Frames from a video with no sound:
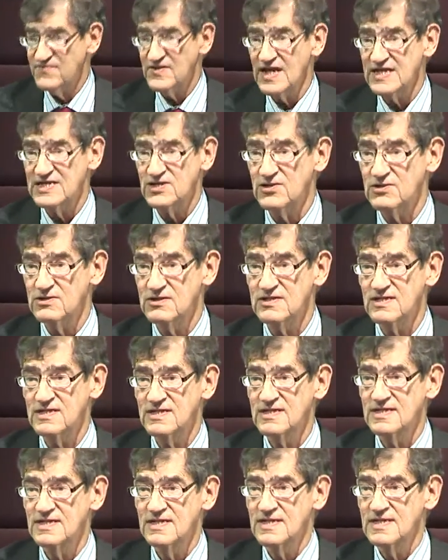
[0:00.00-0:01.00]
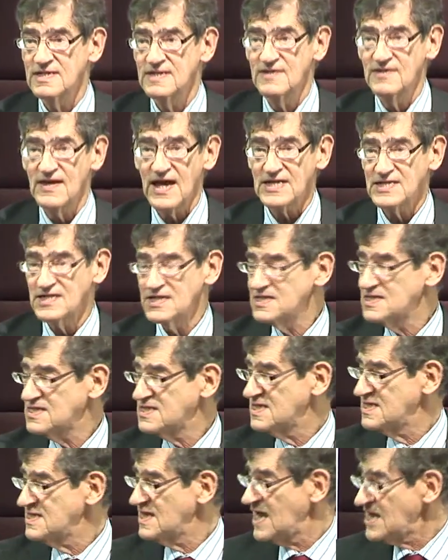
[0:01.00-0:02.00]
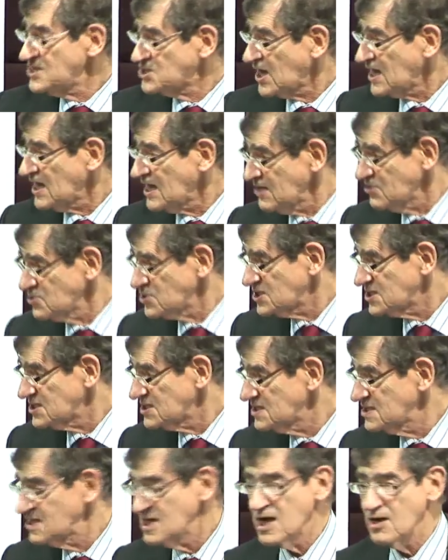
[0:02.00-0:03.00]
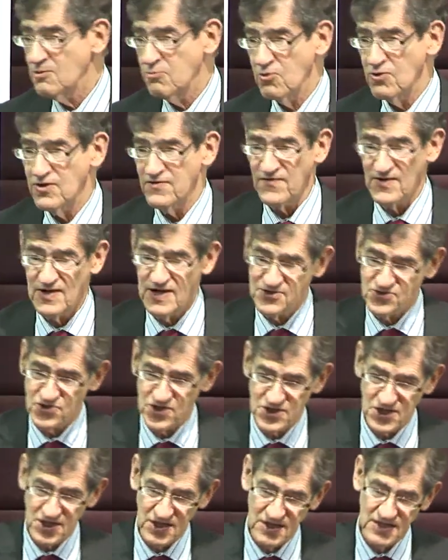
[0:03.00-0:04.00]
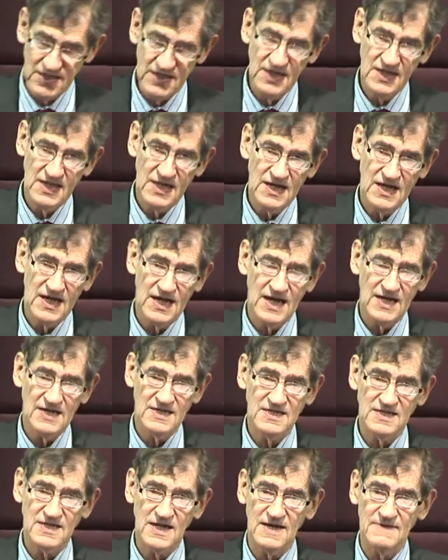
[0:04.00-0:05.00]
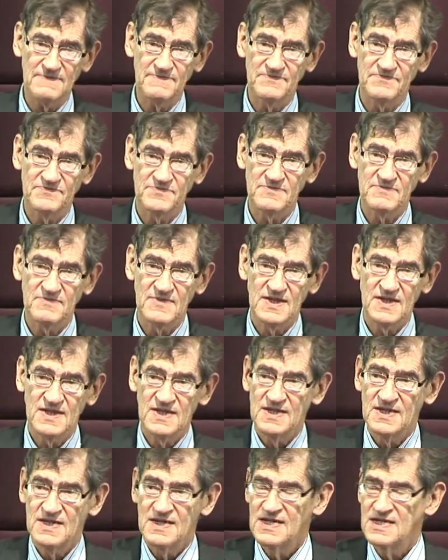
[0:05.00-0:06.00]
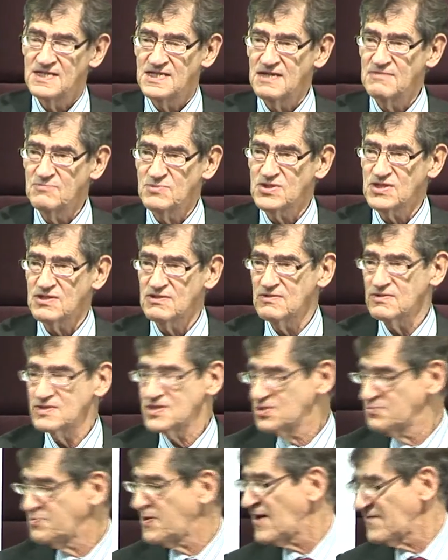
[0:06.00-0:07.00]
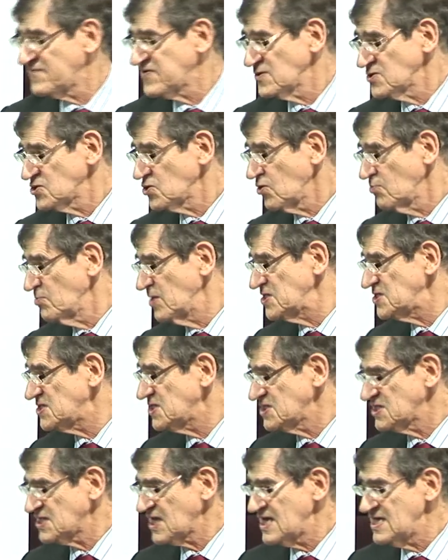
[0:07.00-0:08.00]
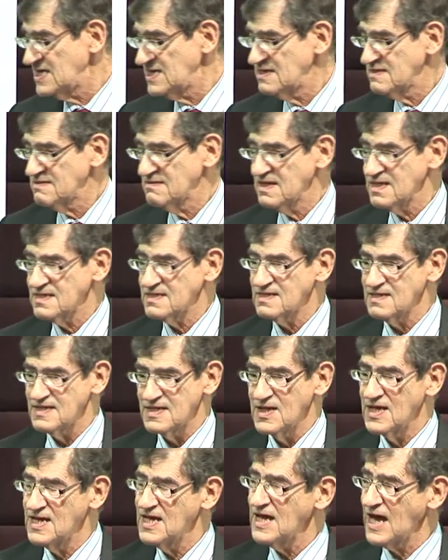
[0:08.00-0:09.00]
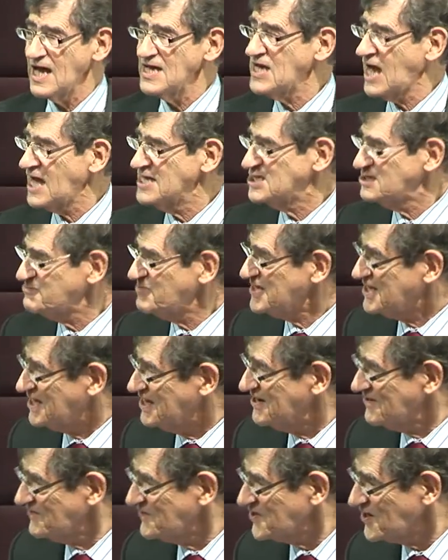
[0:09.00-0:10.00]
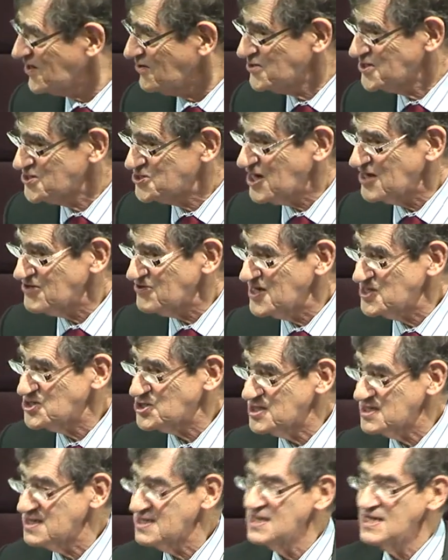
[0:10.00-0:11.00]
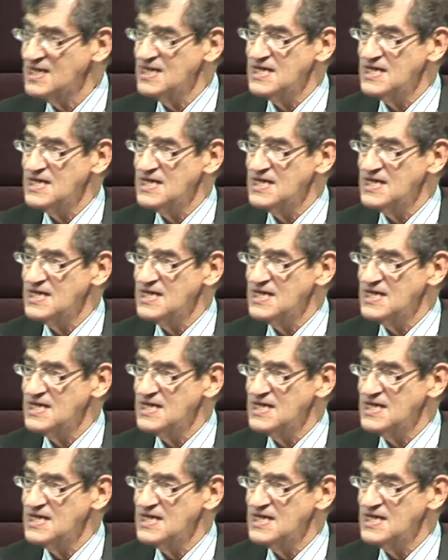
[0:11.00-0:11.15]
knighthood. That is the Asia House Award for Literature. And it seems superfluous almost to say that I speak here for the older generation.